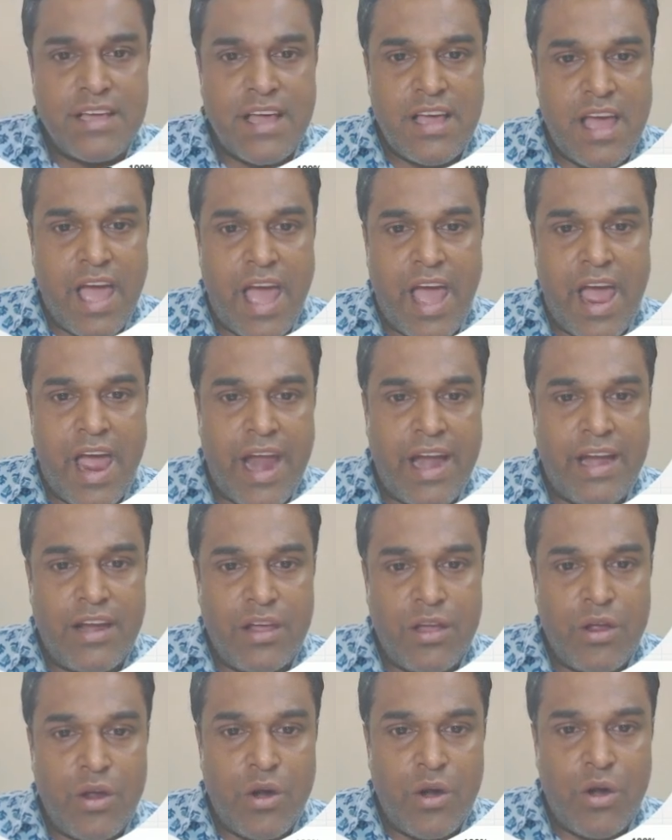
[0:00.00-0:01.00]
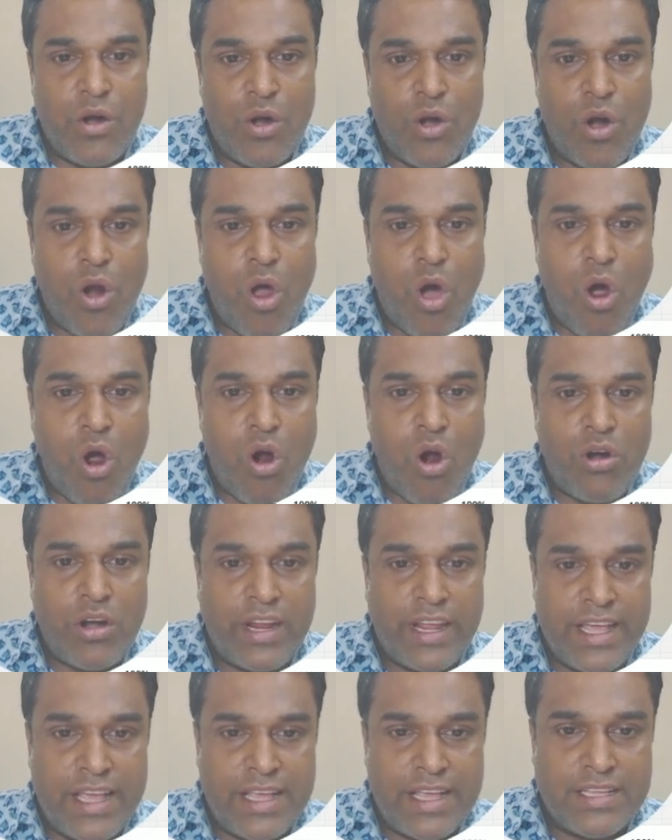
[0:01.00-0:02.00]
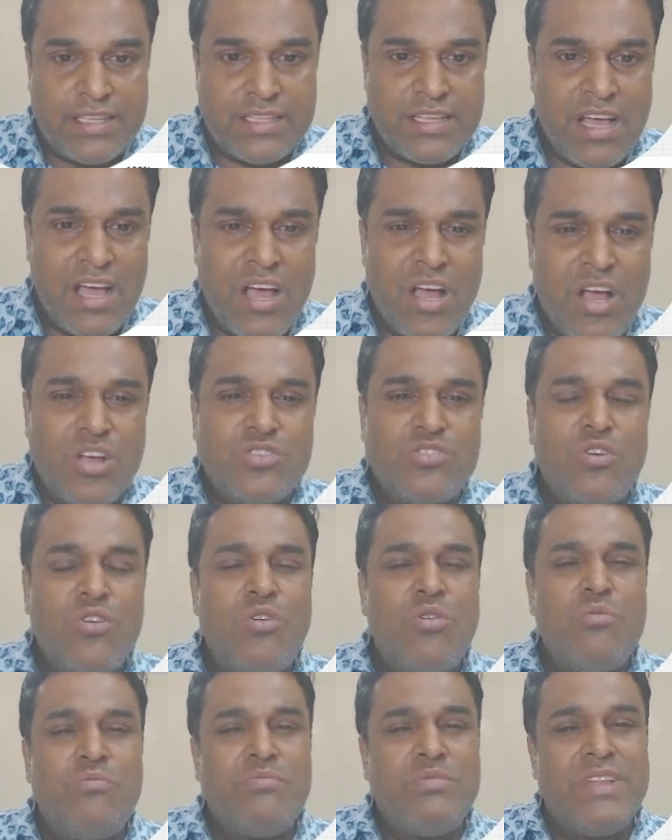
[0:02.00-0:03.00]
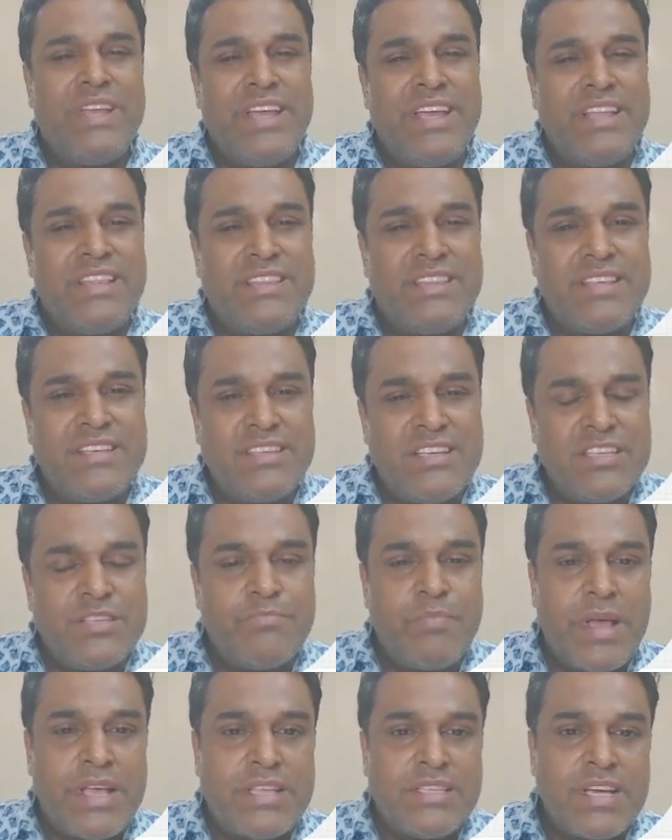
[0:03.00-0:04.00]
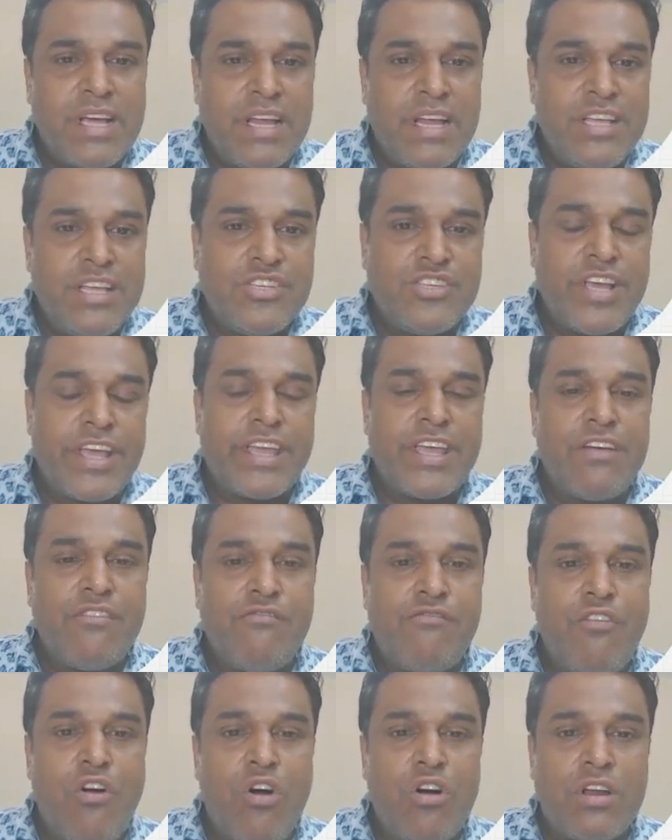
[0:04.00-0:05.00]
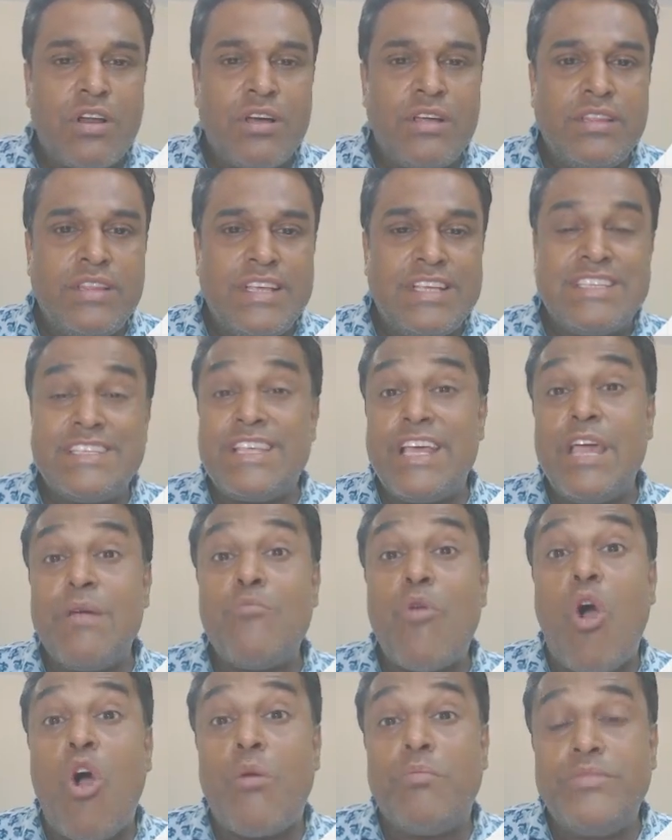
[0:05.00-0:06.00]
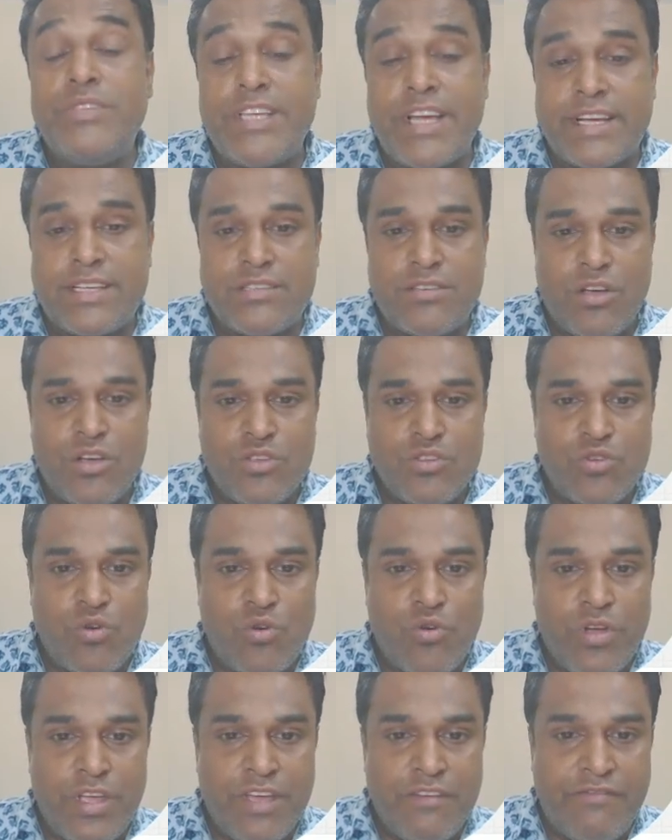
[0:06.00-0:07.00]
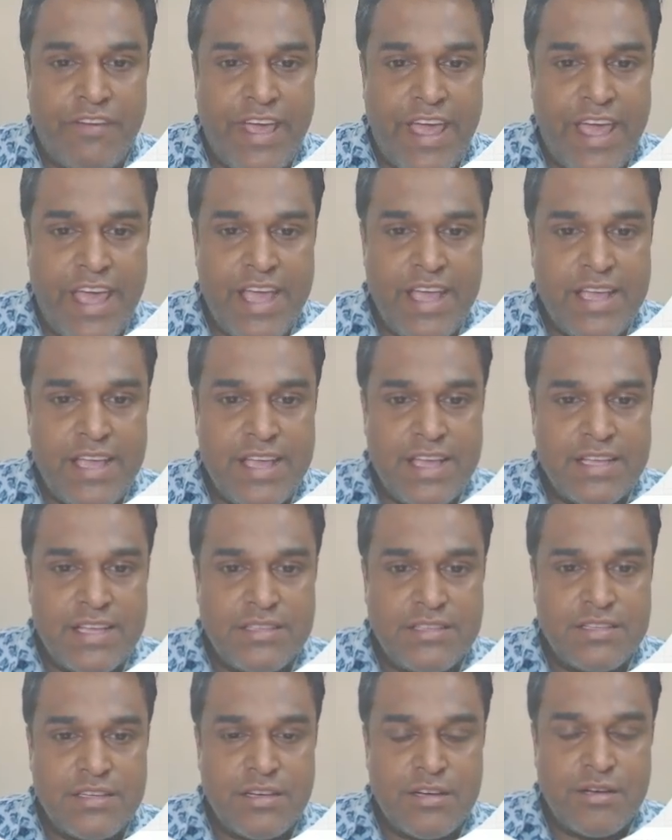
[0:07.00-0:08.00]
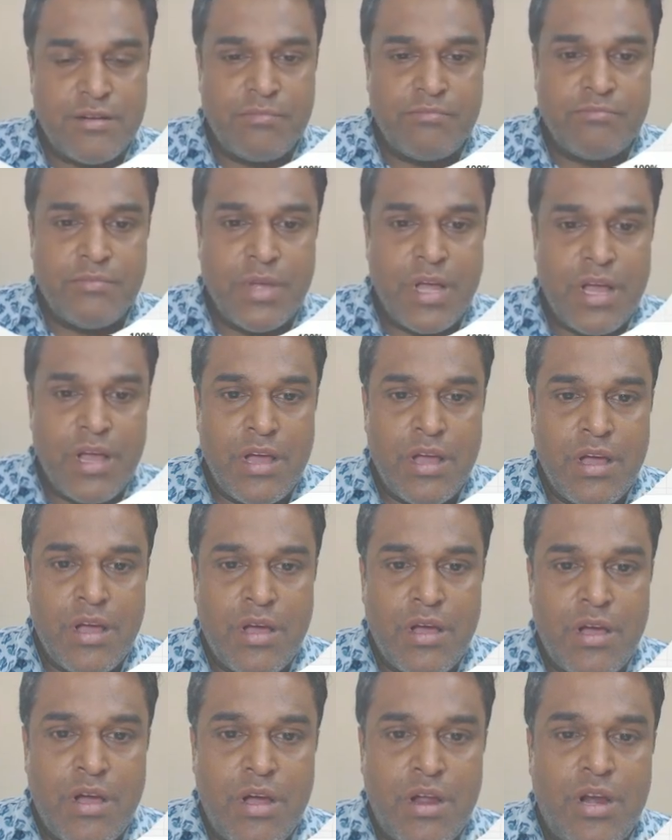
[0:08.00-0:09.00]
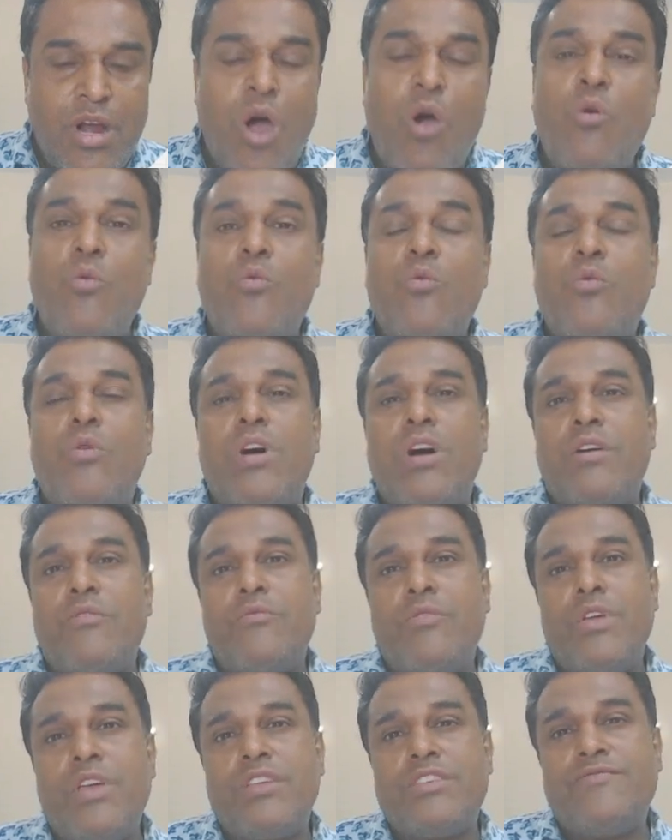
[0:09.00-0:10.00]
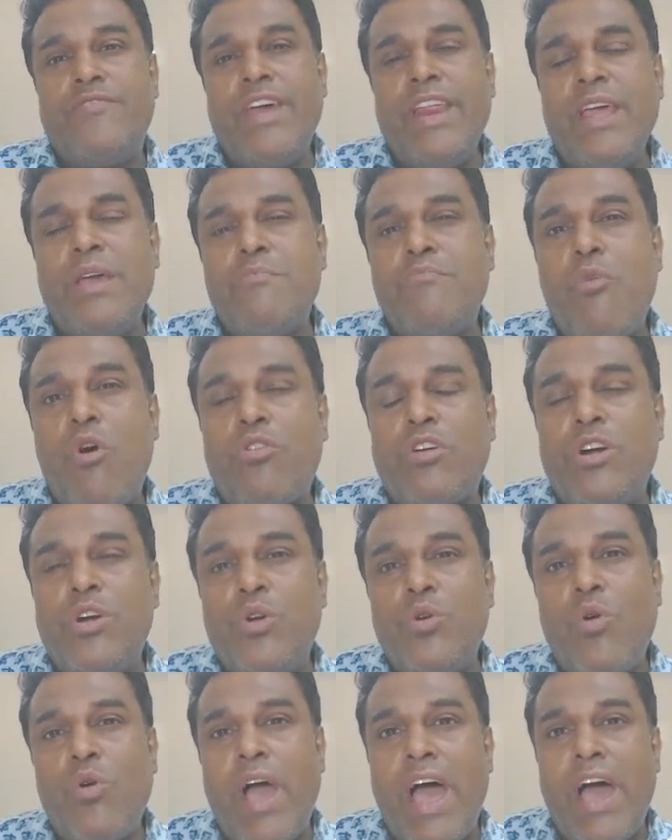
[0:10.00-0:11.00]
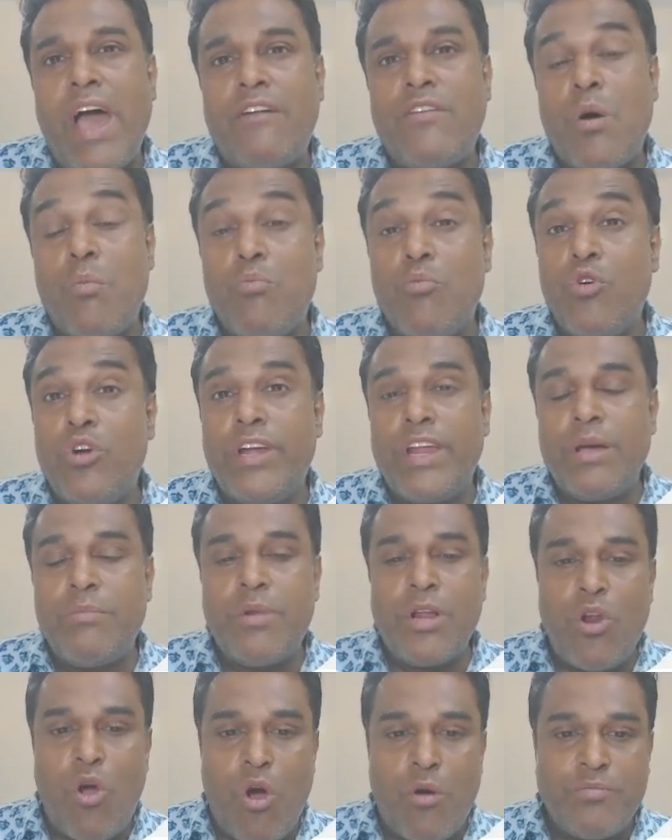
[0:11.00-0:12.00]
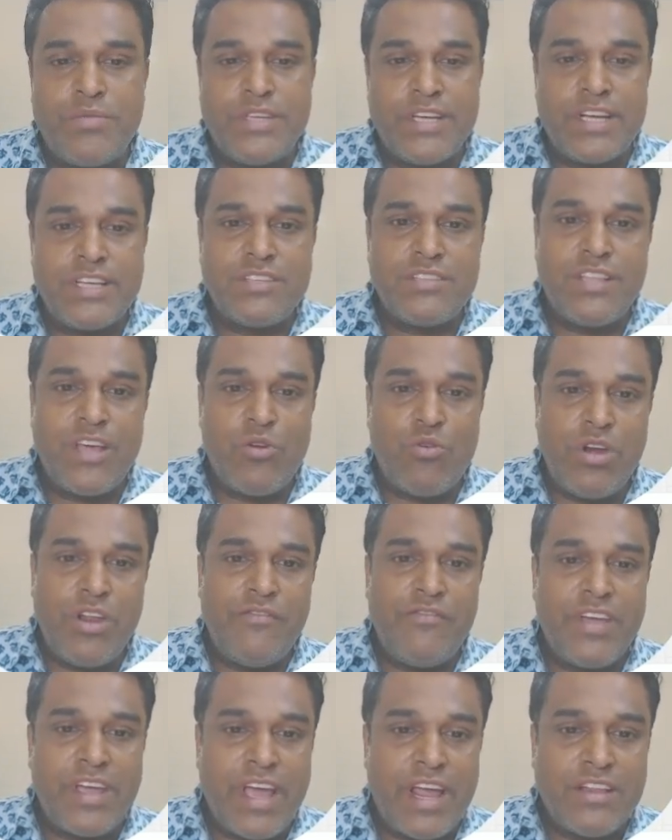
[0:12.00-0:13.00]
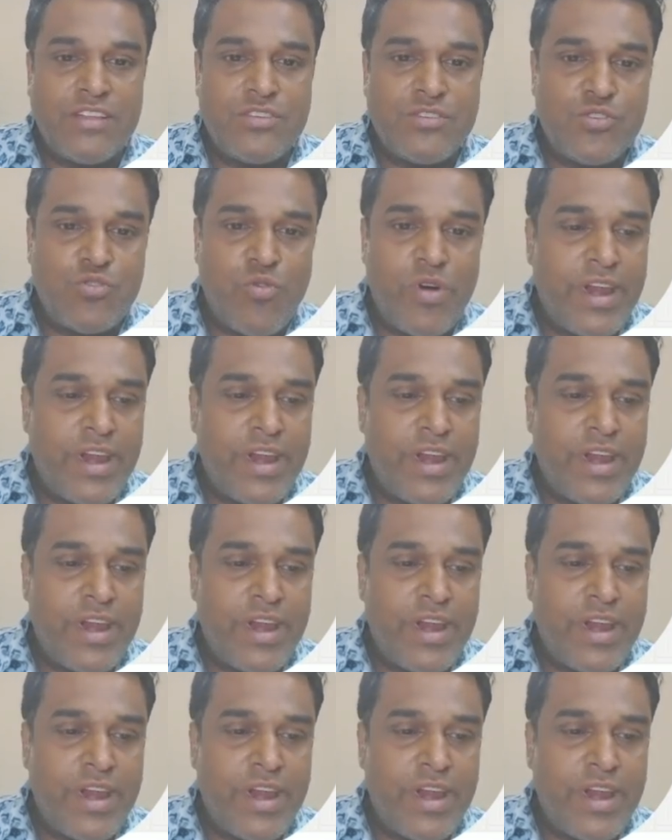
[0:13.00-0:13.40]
and not is. So this is basically checking for the same objects. So if A is now it's very important to have mutable objects, then only we can show an